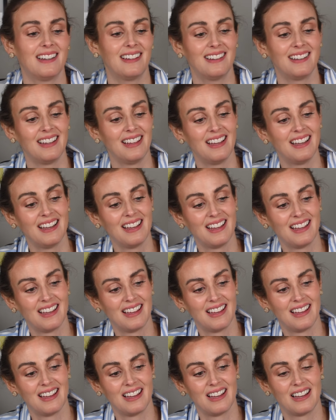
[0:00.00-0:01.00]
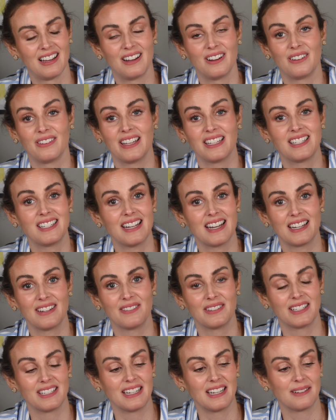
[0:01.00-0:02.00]
oh, that's not
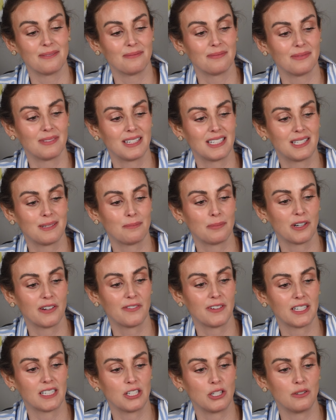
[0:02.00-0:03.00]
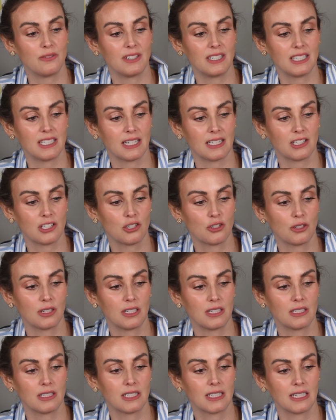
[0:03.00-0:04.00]
even the name. It's Perfect UV
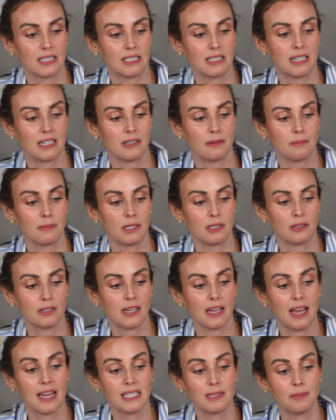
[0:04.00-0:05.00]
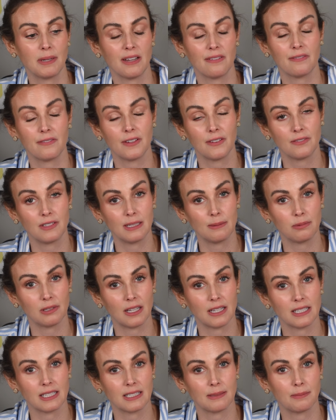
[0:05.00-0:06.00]
Sunscreen Skincare Milk. SPF 50
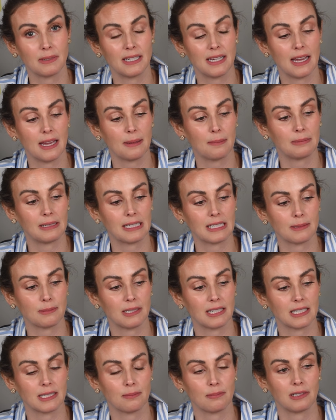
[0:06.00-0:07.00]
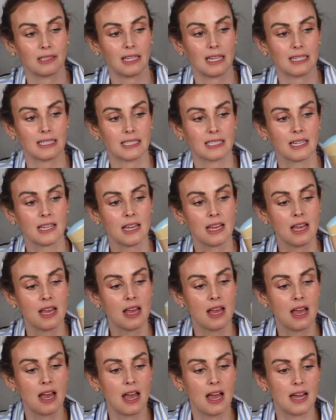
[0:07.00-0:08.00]
plus, PA plus plus plus.
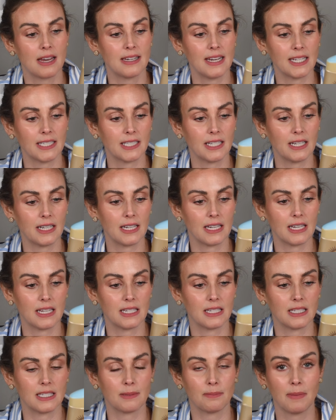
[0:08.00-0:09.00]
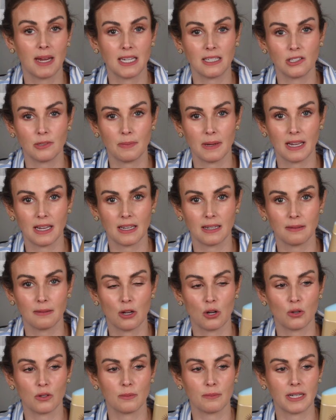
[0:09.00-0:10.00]
Anessa is made in Japan,
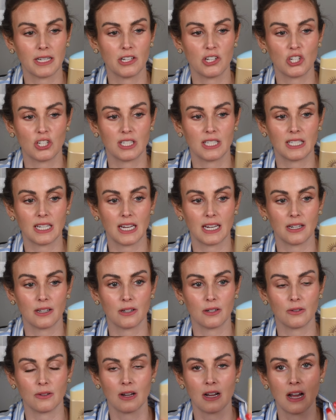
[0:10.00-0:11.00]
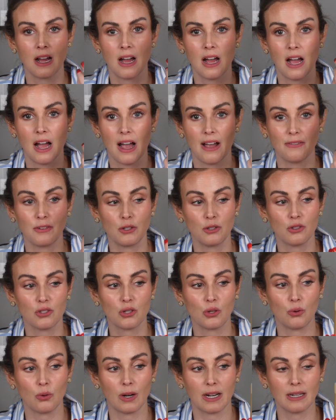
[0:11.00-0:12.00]
owned by Shiseido. I've used
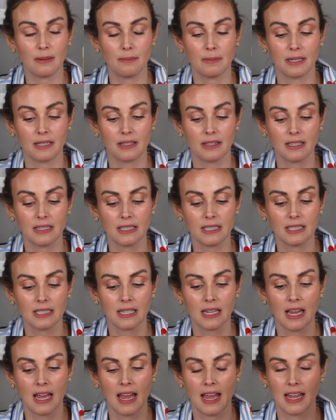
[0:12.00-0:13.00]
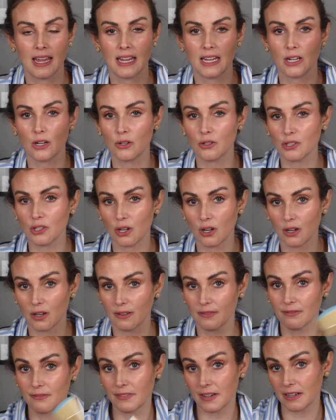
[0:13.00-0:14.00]
quite a bit of this. It goes
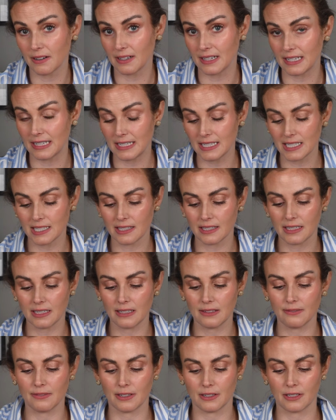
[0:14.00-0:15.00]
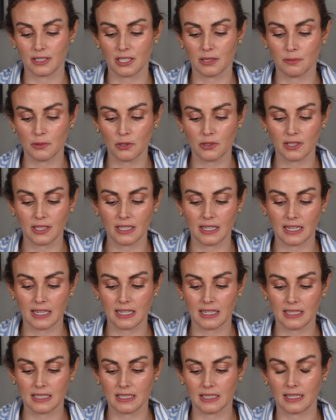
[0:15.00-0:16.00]
on very easily, very smoothly.
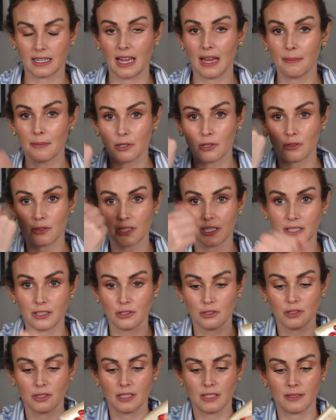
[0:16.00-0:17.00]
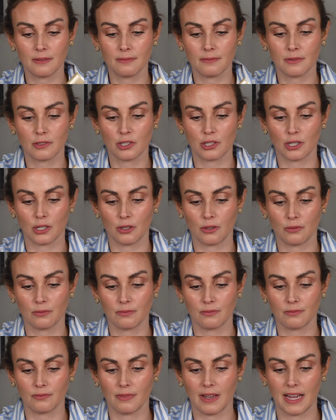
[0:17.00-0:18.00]
It is a chemical sunscreen,
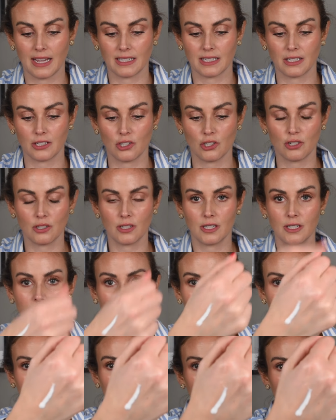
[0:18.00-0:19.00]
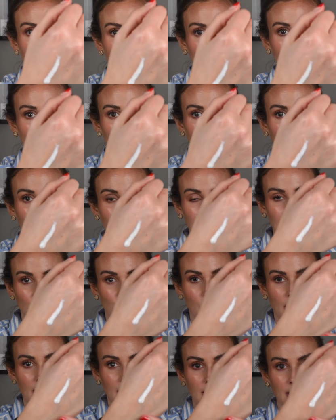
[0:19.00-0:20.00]
so as it should, very
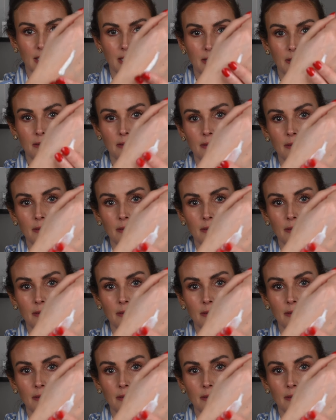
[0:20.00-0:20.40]
lightweight,